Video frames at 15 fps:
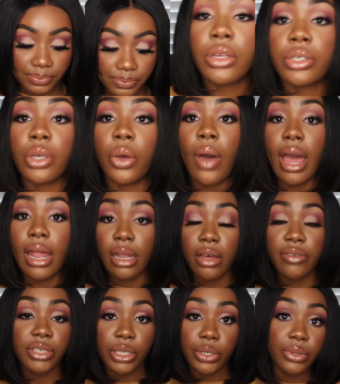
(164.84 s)
so I
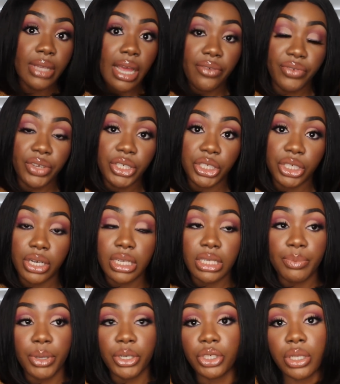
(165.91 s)
love to use that feature,
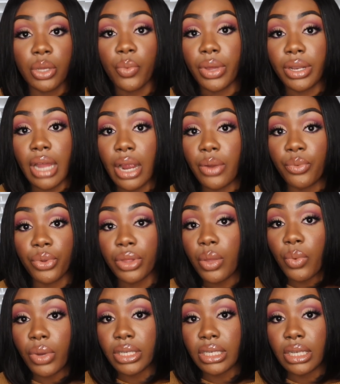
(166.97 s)
especially when I really
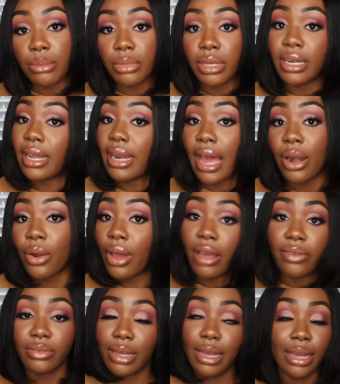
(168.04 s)
want something and I don't
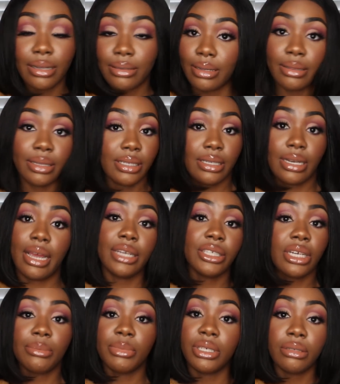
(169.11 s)
have to, listen, I ain't
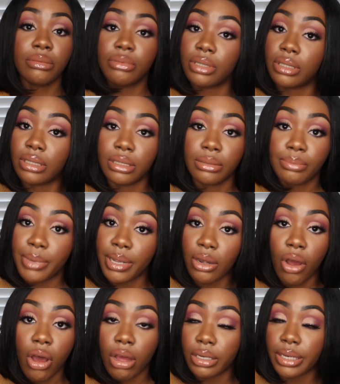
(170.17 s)
trying to be spending
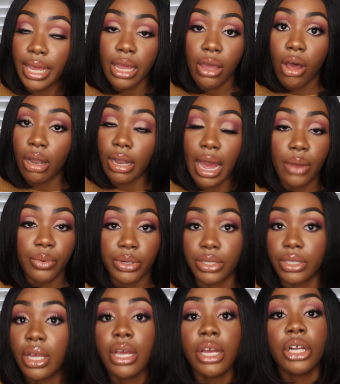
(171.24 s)
all day, all
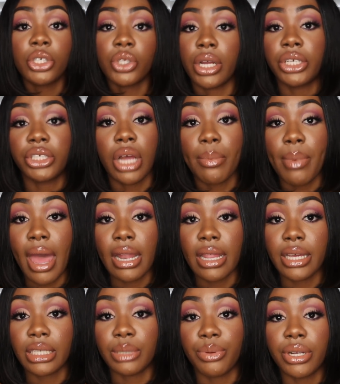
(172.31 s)
hours trying to shop
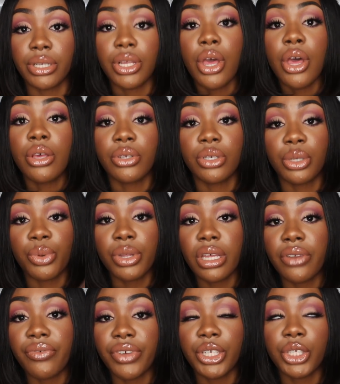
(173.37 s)
AliExpress. So it's a really
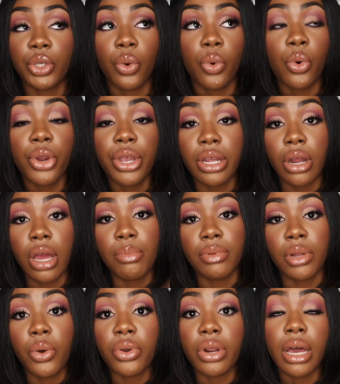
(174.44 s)
good feature. Or you can
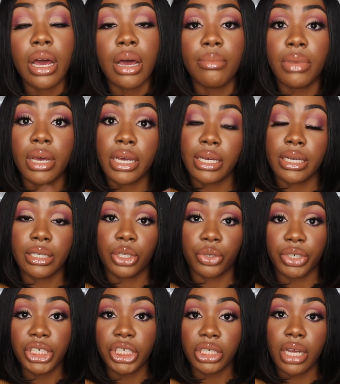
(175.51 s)
upload a
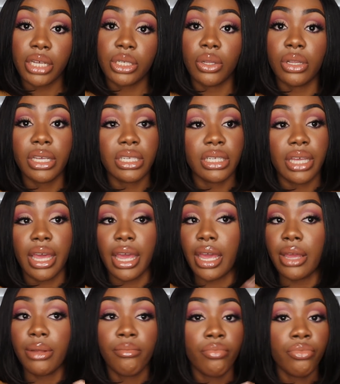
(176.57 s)
screenshot. So let's
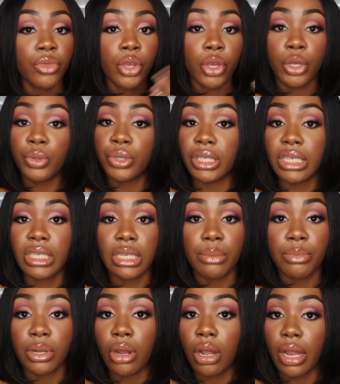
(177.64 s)
say you see
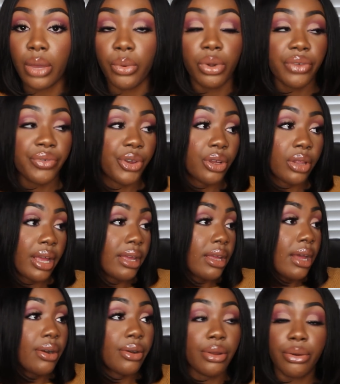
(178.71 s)
something on like one of your, like,
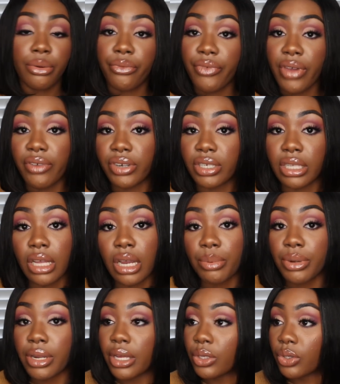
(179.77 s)
I don't know, favorite
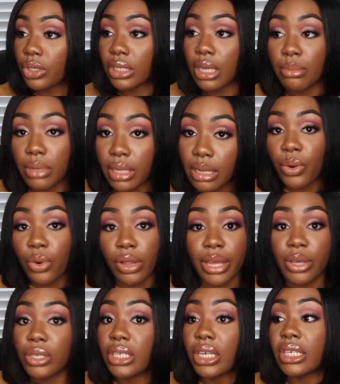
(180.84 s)
celebrities or something, or
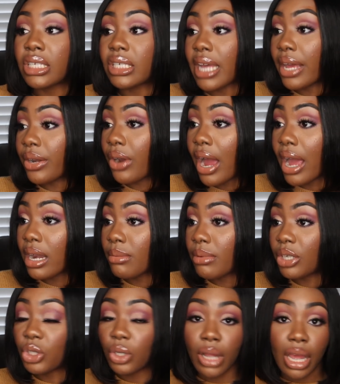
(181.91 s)
like you see a designer item that you